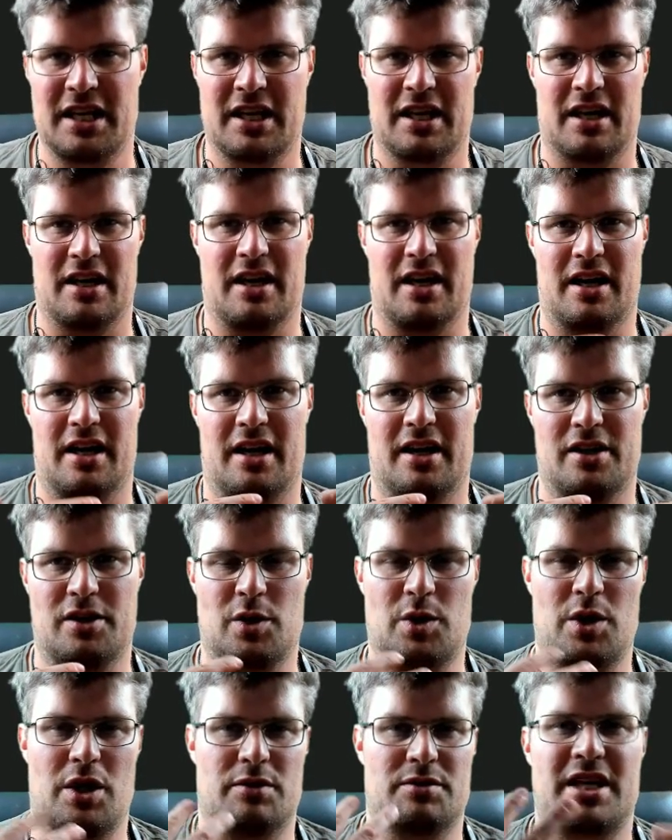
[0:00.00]
you
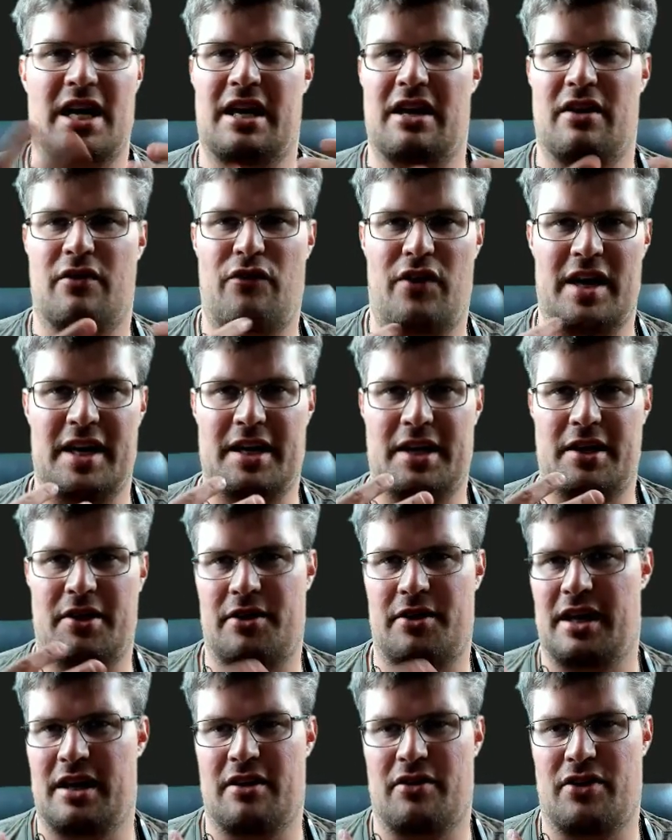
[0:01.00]
don't get any flicker or
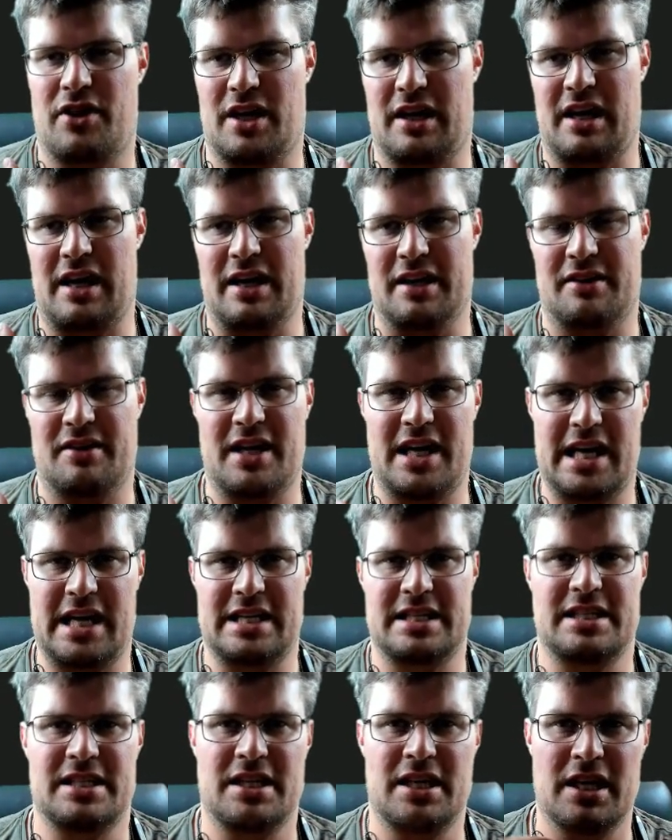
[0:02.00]
anything like
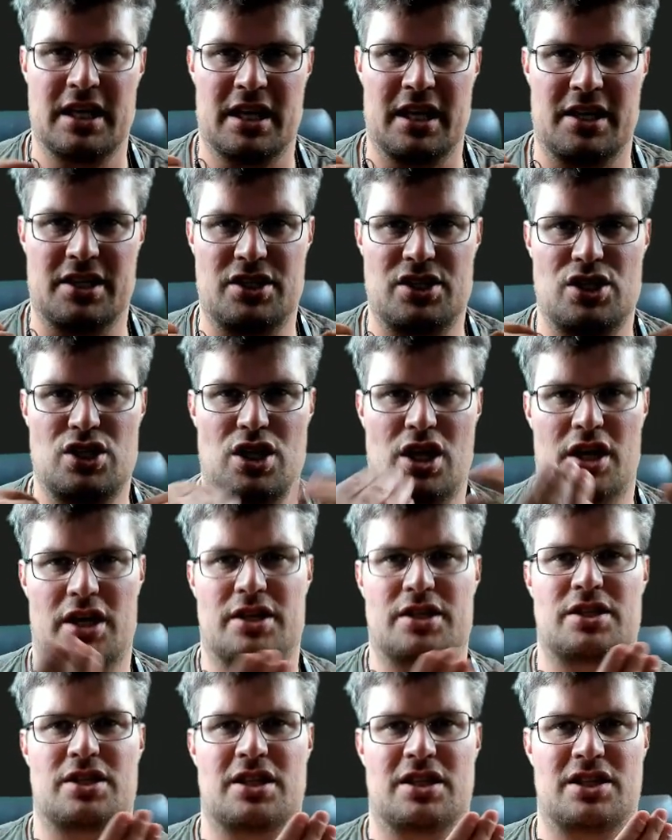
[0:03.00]
that. It's
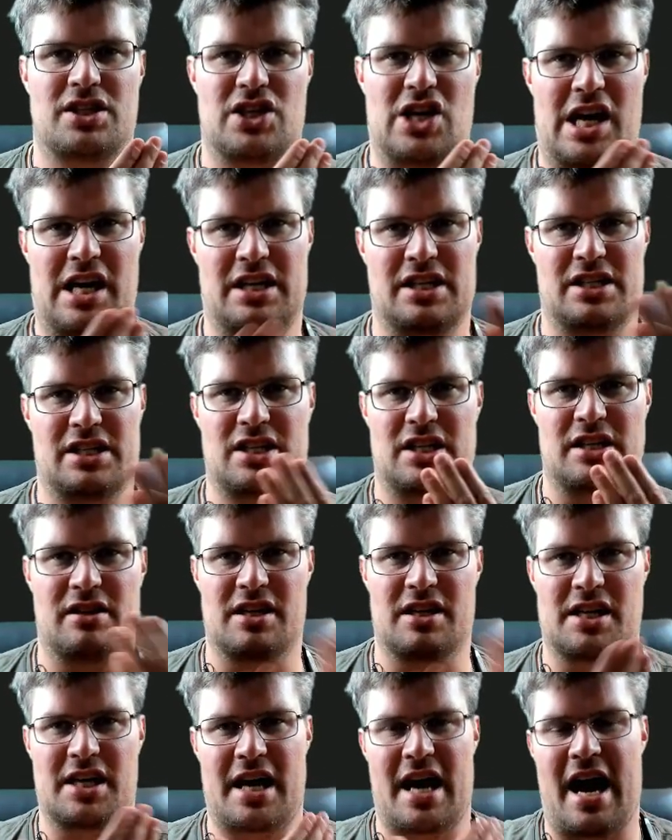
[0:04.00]
just changing
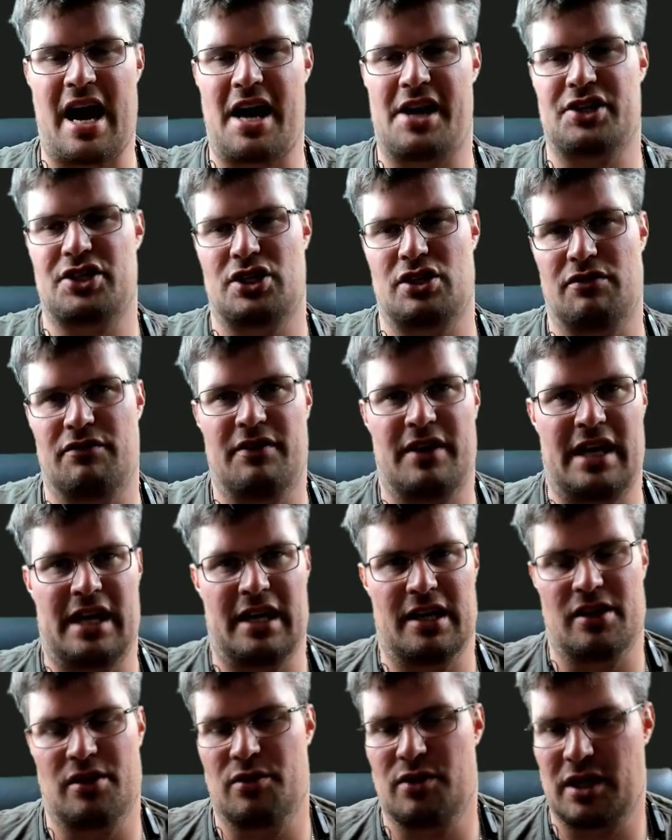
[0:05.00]
the cached
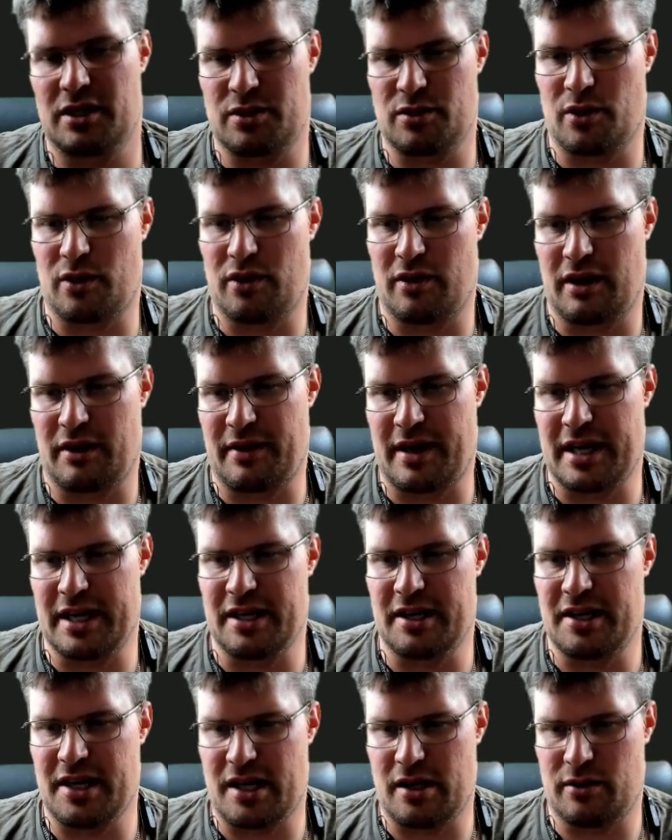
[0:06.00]
value that you already
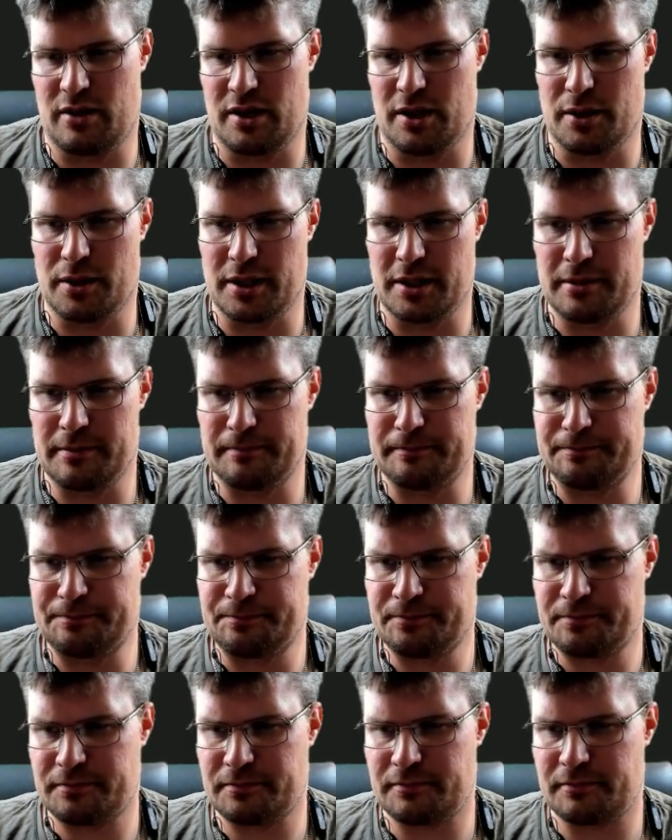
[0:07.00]
downloaded.
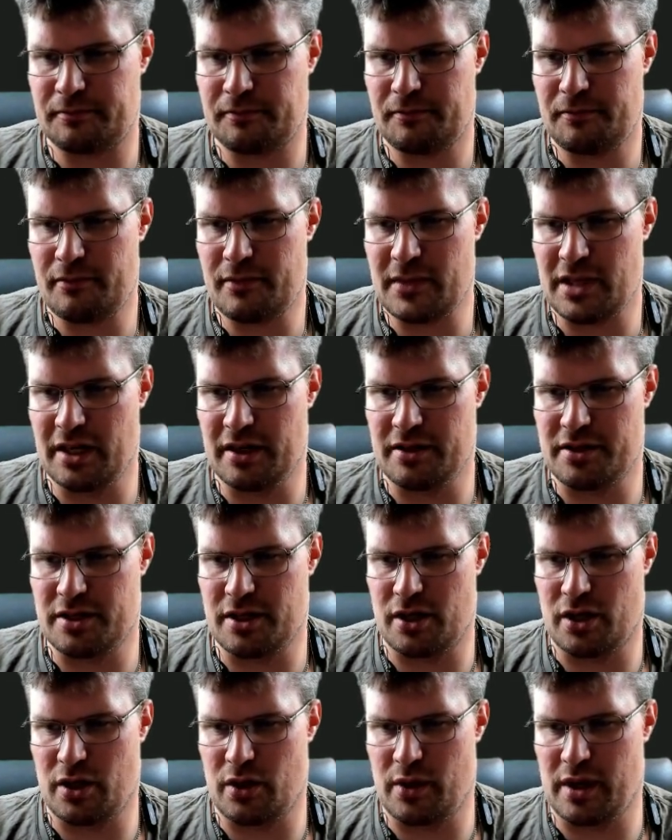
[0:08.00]

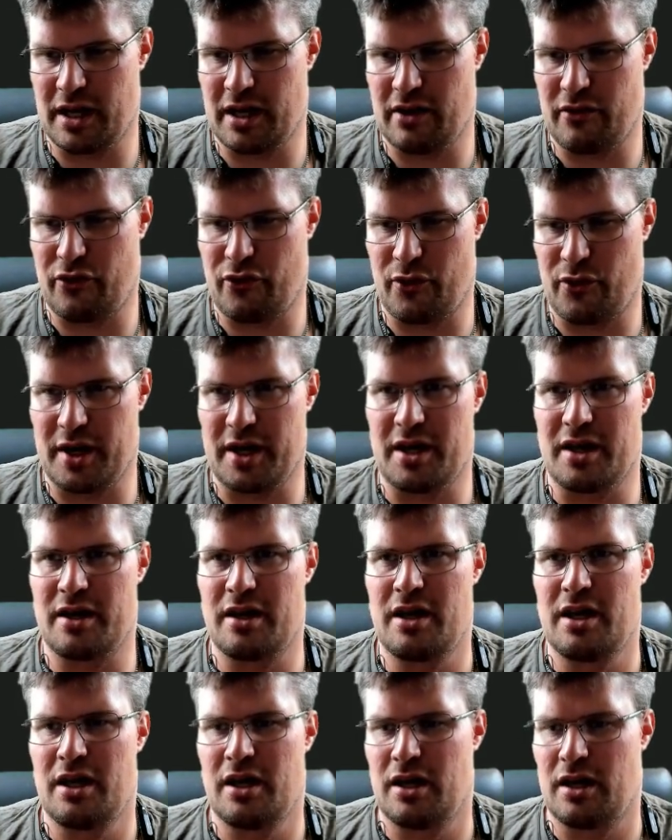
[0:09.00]
So if we
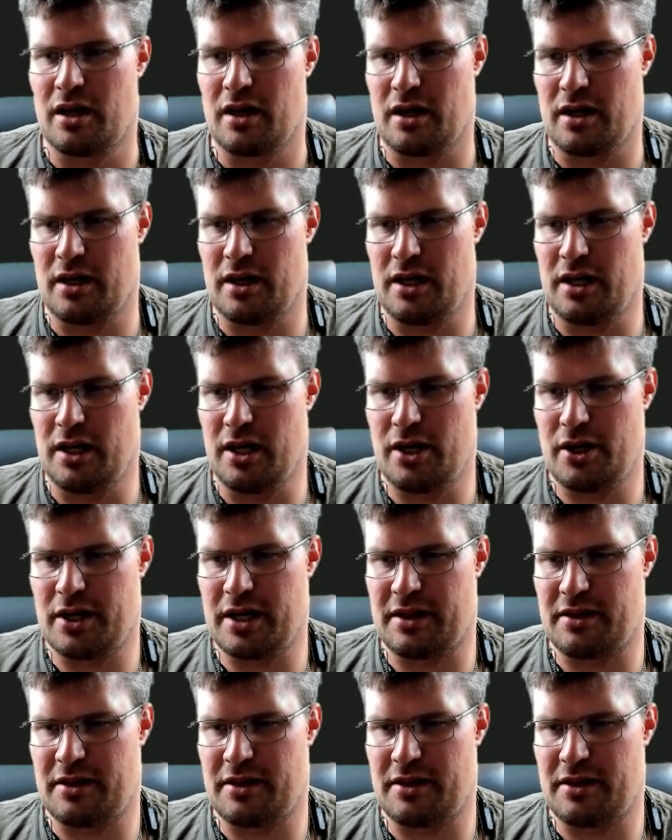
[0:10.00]
look at